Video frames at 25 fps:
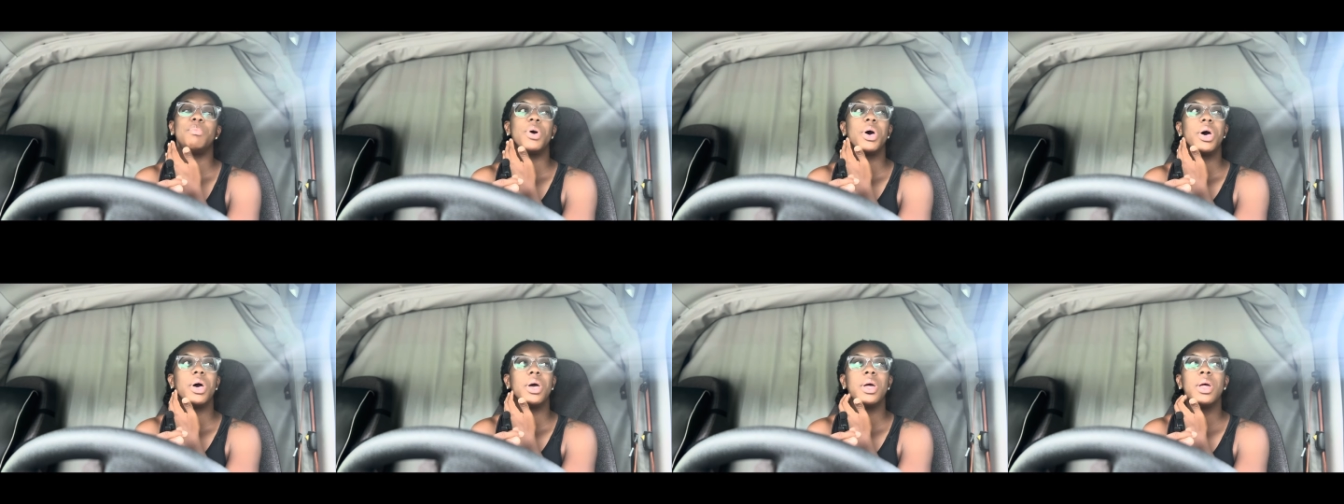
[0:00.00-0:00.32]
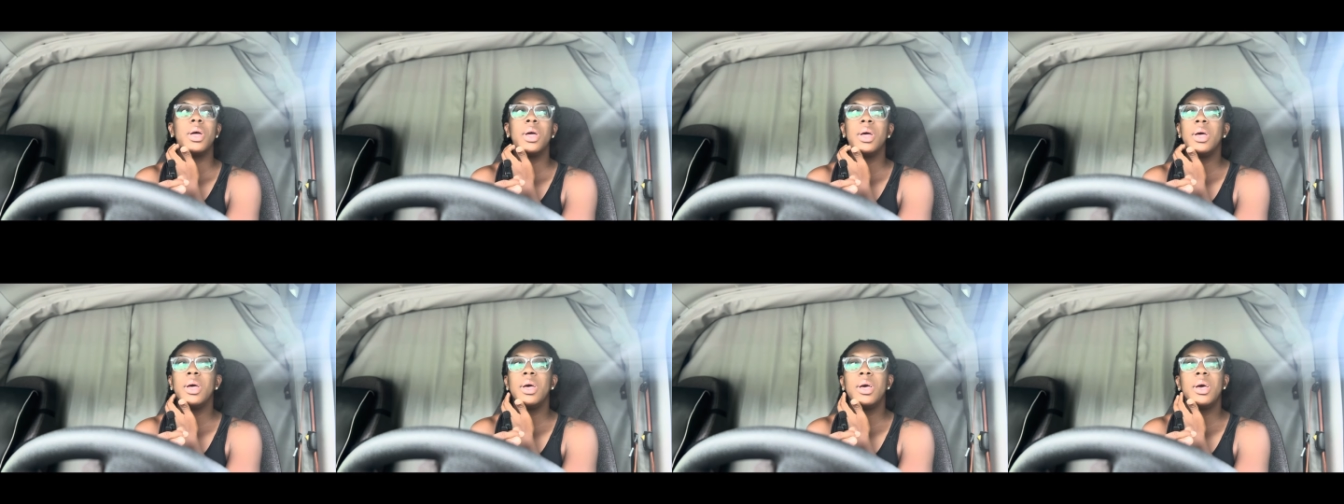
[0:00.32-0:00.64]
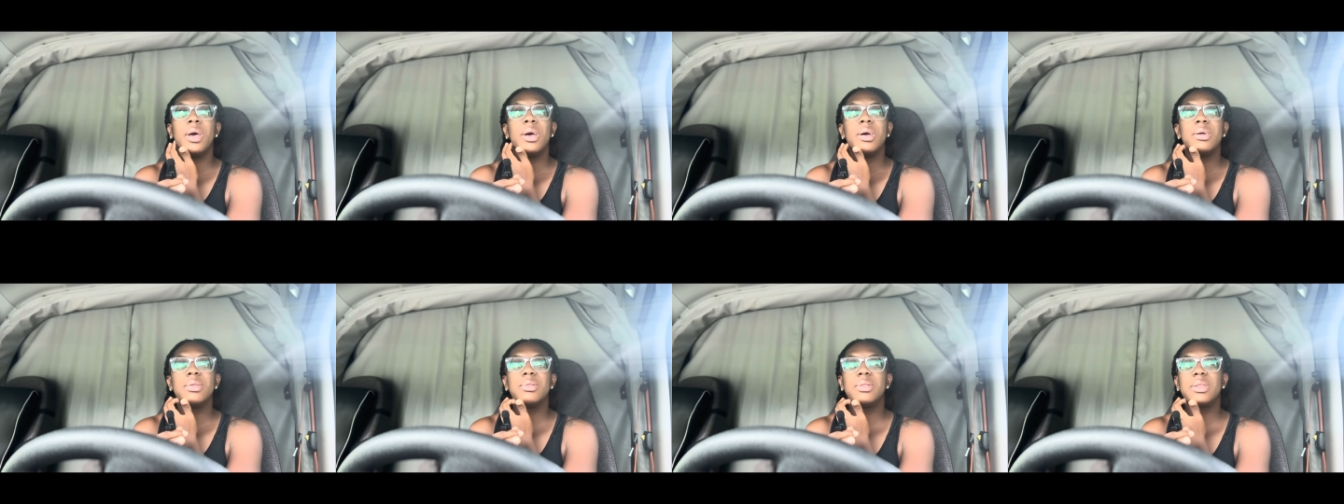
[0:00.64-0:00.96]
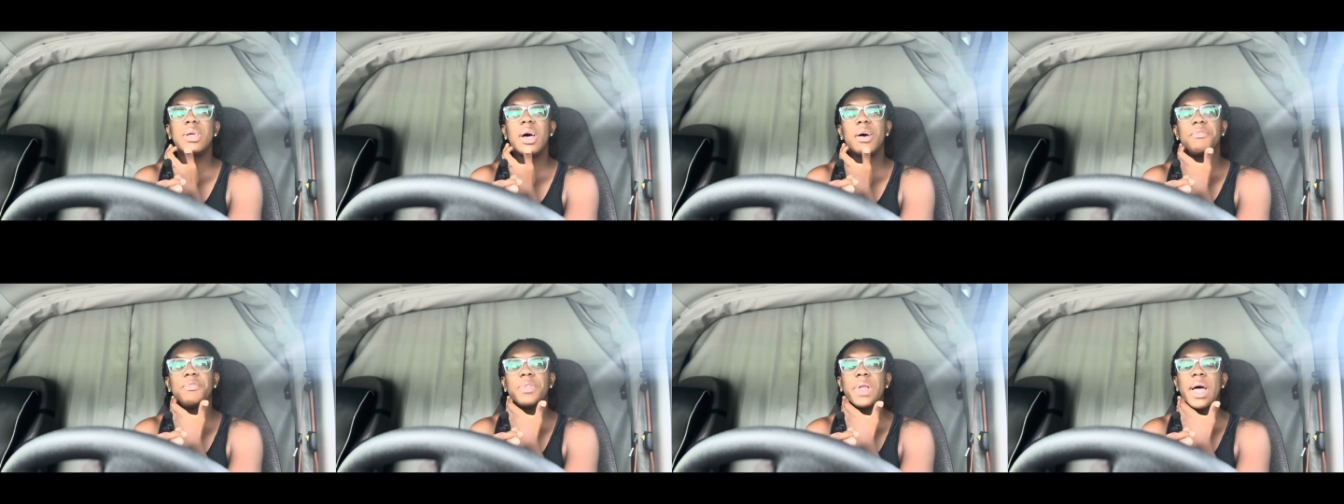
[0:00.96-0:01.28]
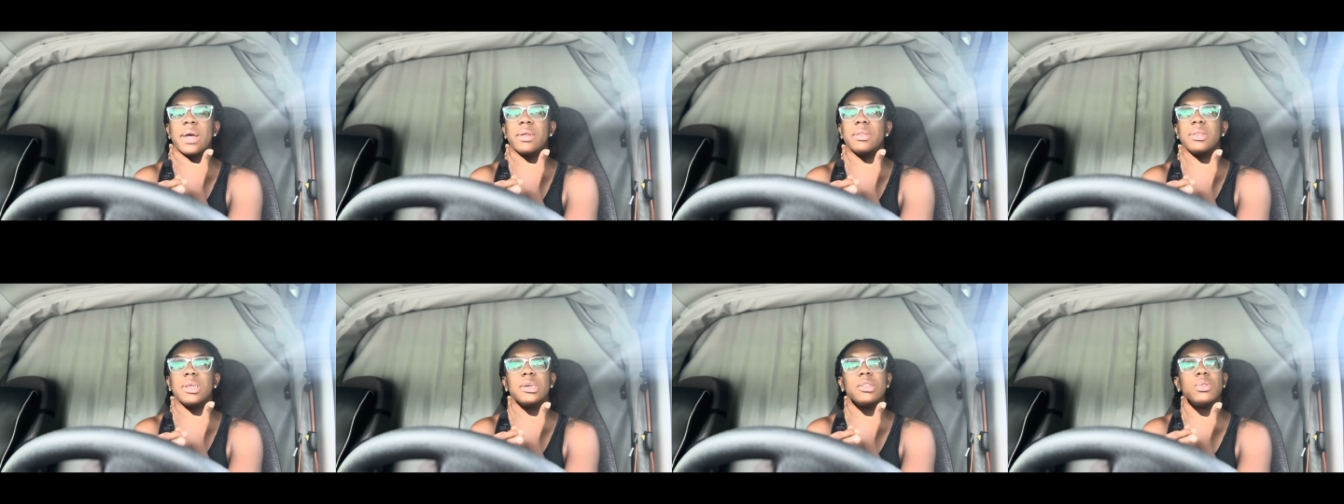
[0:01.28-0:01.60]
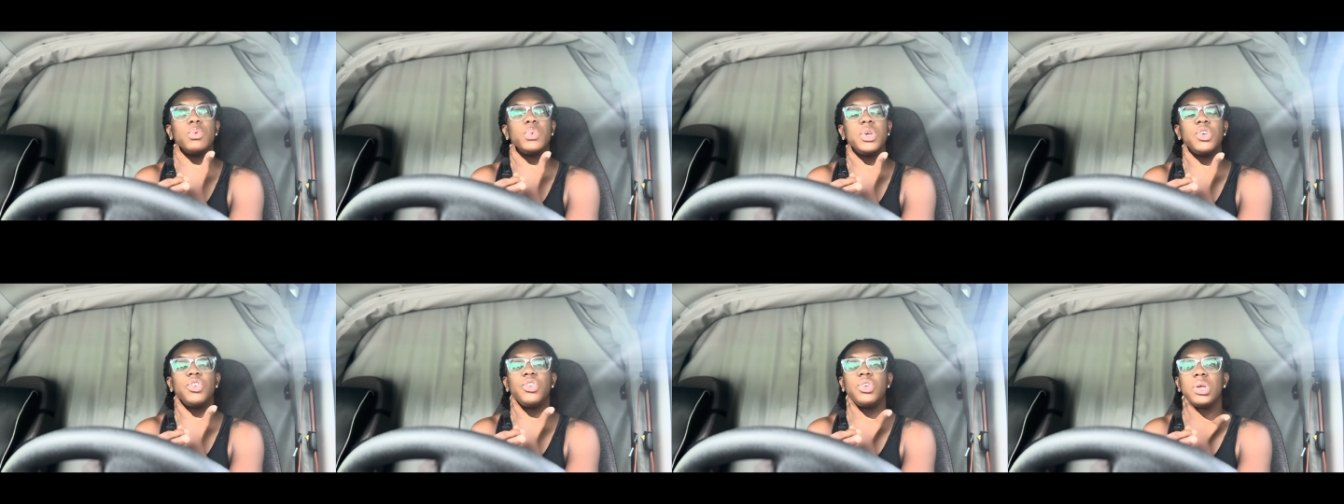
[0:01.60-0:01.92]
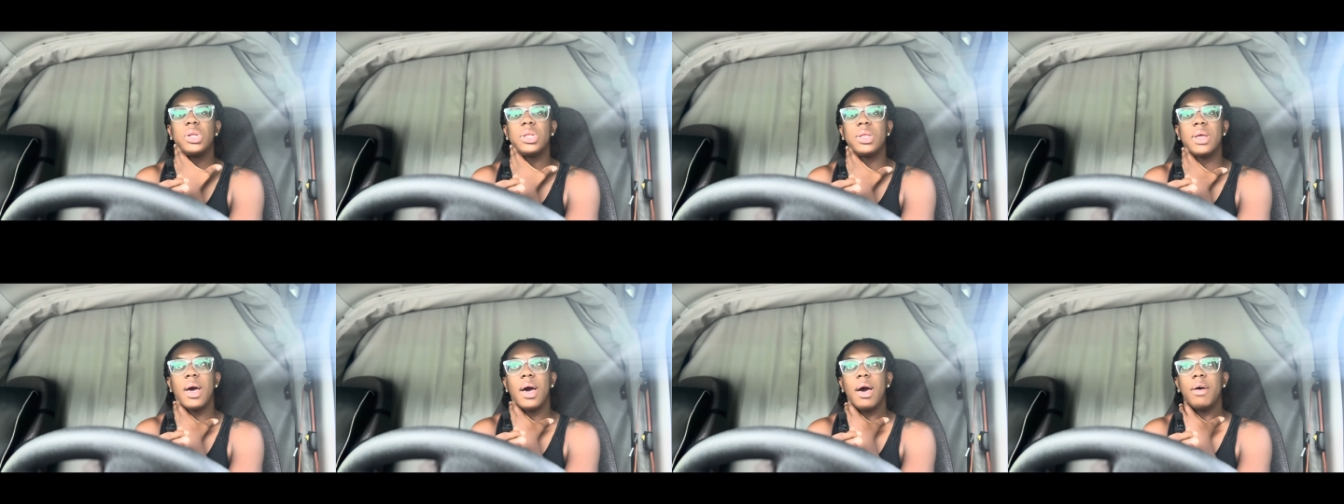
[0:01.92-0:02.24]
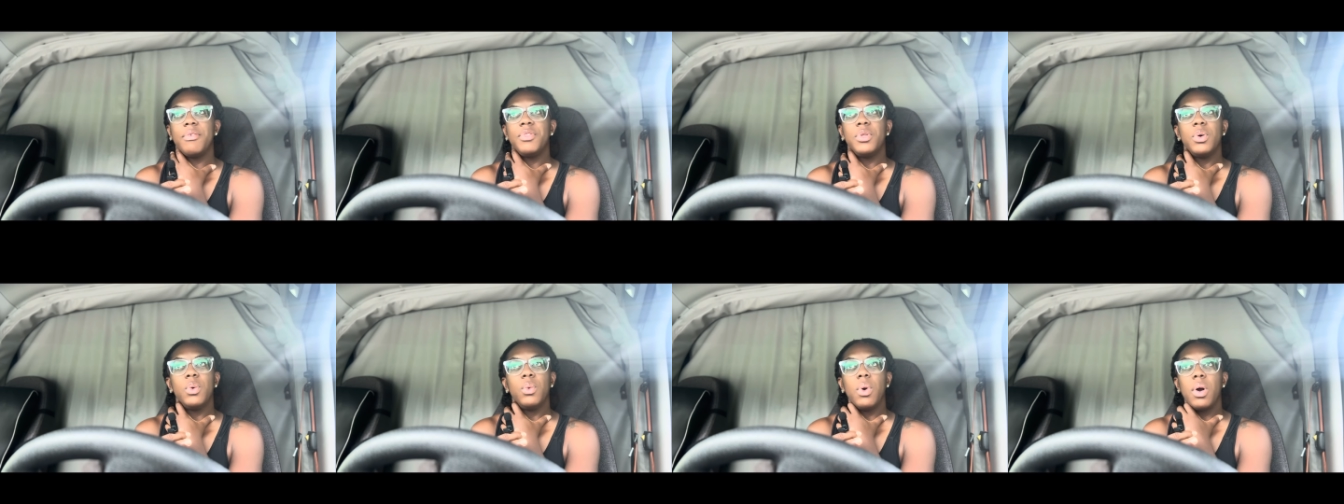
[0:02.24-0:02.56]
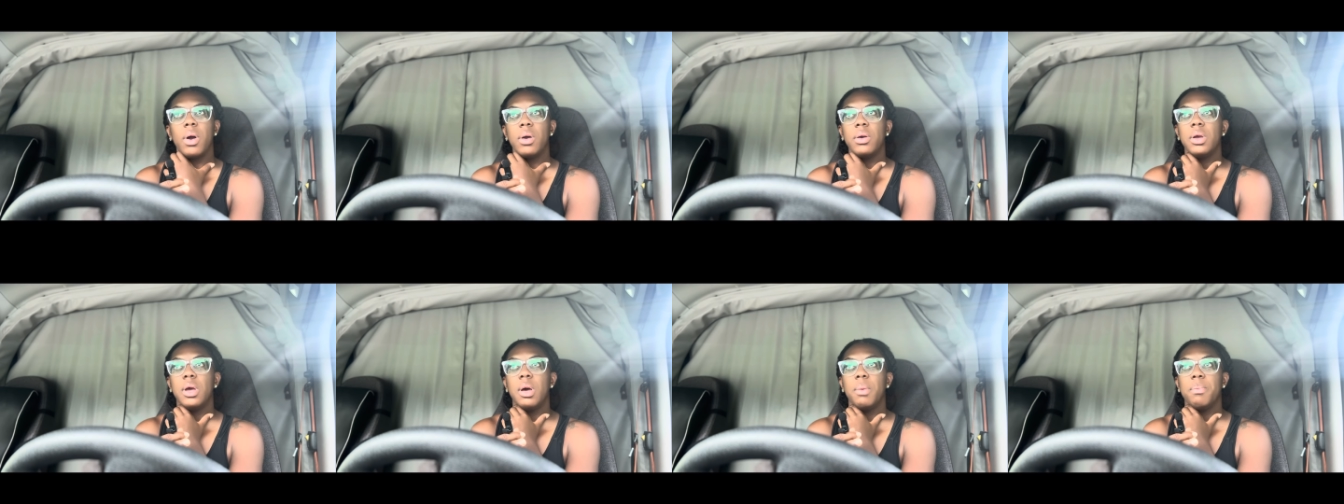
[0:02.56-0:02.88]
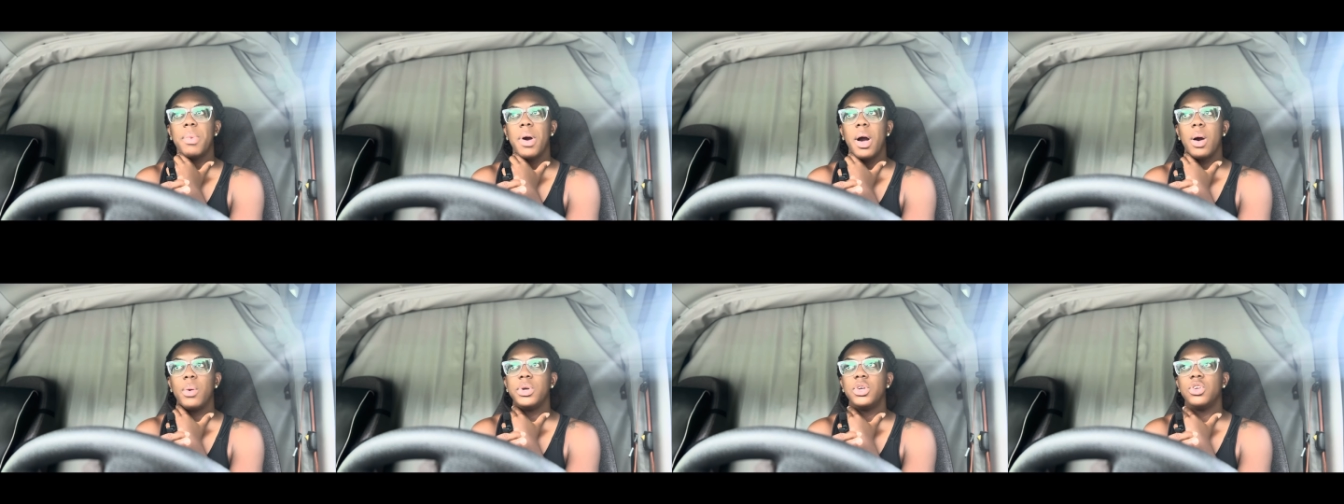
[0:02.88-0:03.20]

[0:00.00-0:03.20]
But stuff like this, we shouldn't have to worry about.